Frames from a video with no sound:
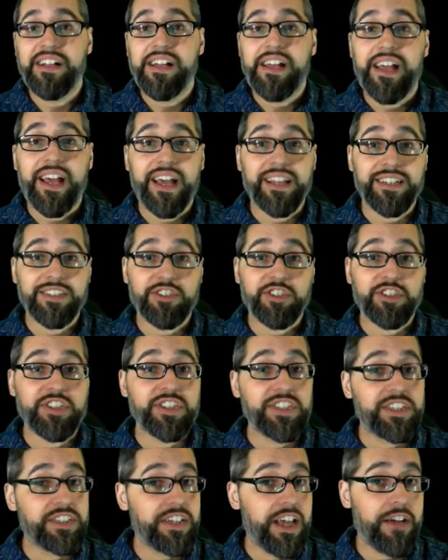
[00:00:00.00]
and just
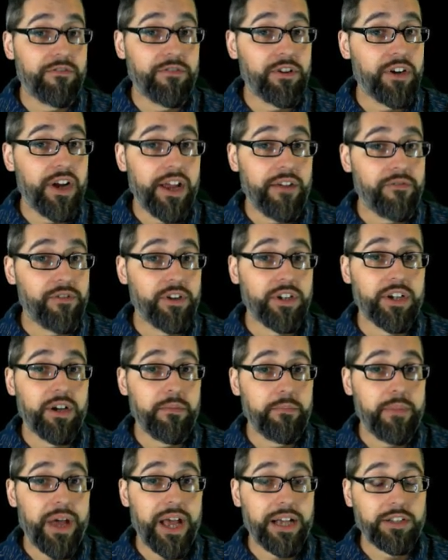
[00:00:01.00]
never ever
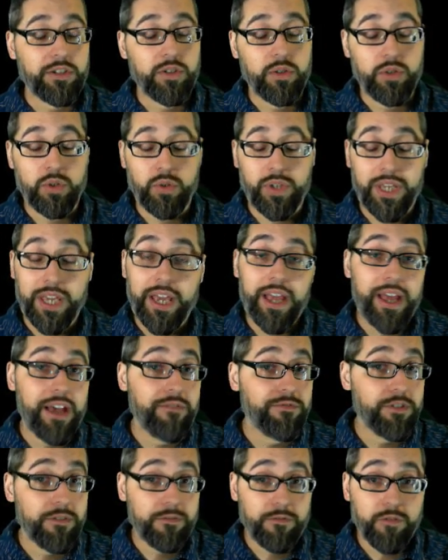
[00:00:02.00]
come back. So you can't
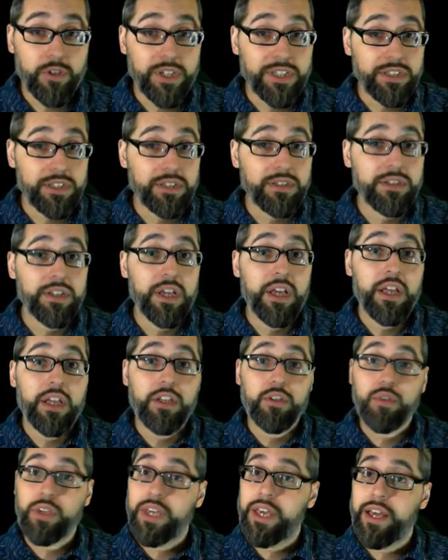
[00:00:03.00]
have your Freezes,
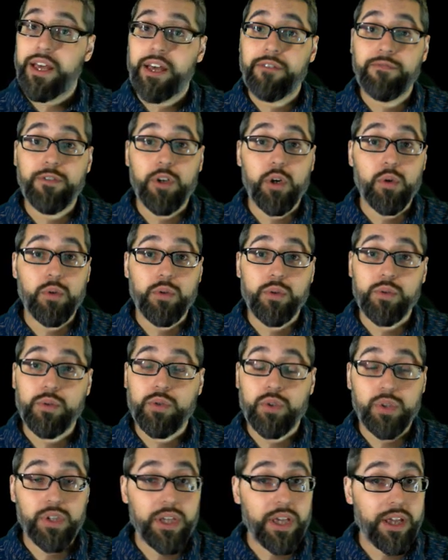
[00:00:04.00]
you can't have
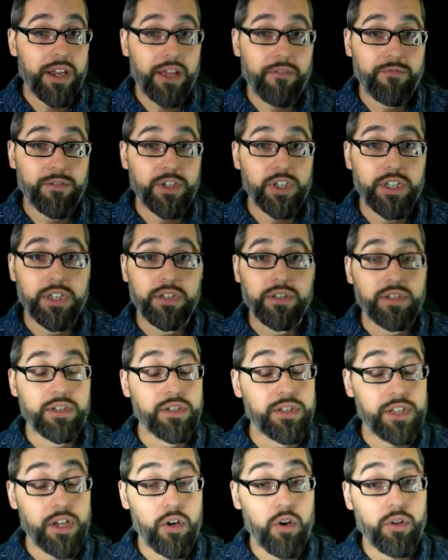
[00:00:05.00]
Gokus, you can't have Vegetas
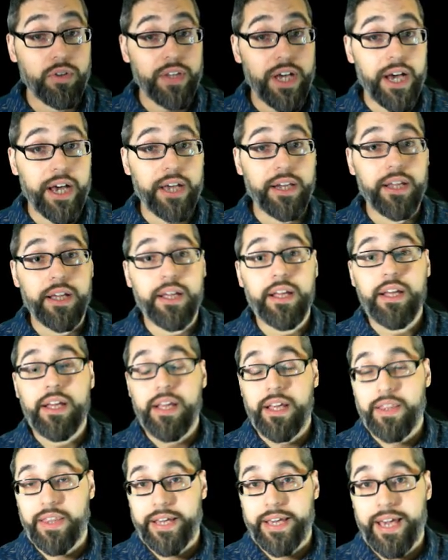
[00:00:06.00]
because they all died
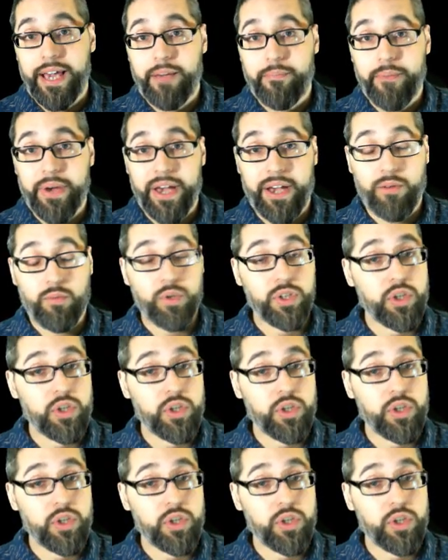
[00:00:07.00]
and they came back.